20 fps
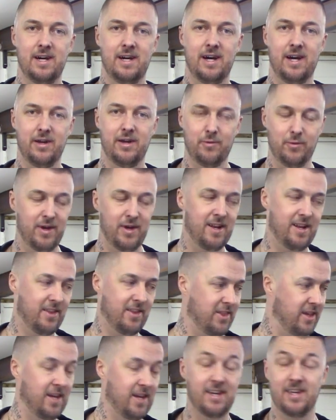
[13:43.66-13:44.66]
I really
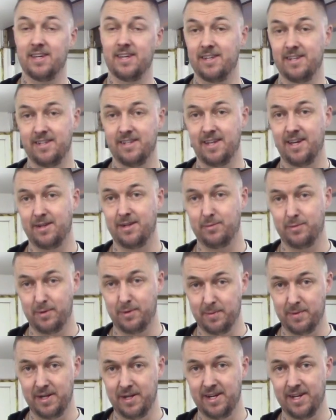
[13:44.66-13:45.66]
think that will
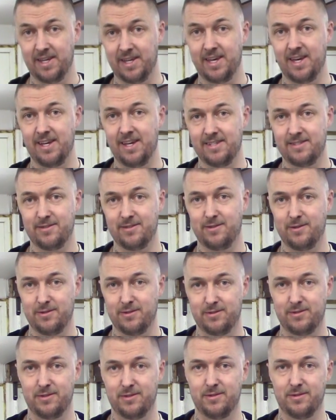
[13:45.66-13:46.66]
be the case
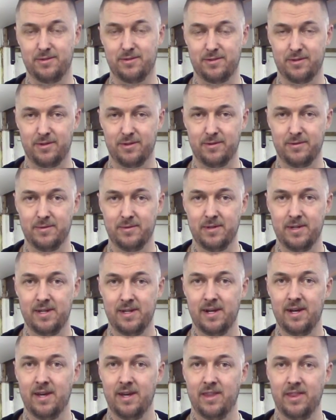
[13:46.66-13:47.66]
also. So
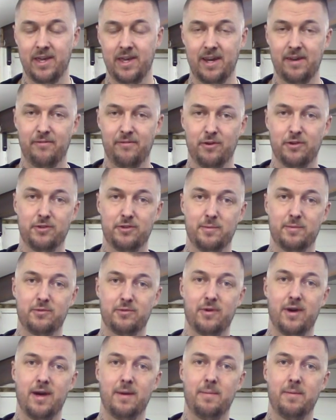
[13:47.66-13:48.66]
thanks for
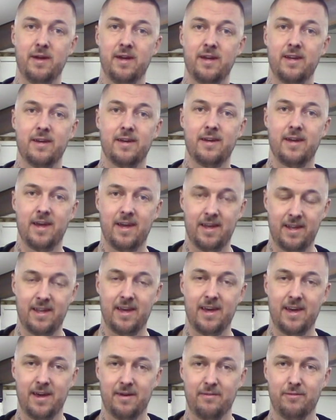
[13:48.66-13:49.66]
subscribing and
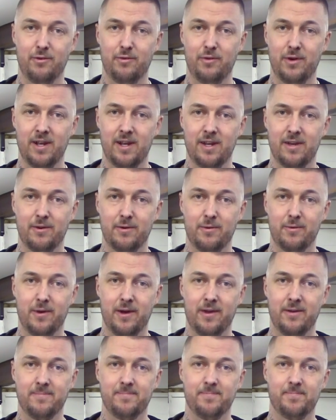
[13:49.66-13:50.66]
have a really good
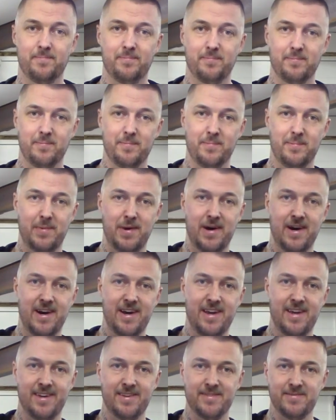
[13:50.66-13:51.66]
one.
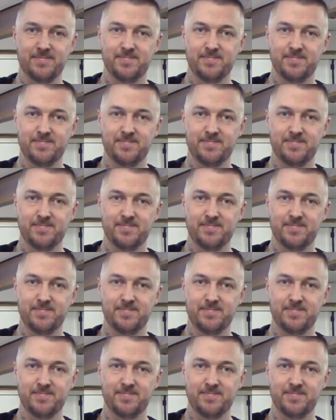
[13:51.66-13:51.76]
Bye.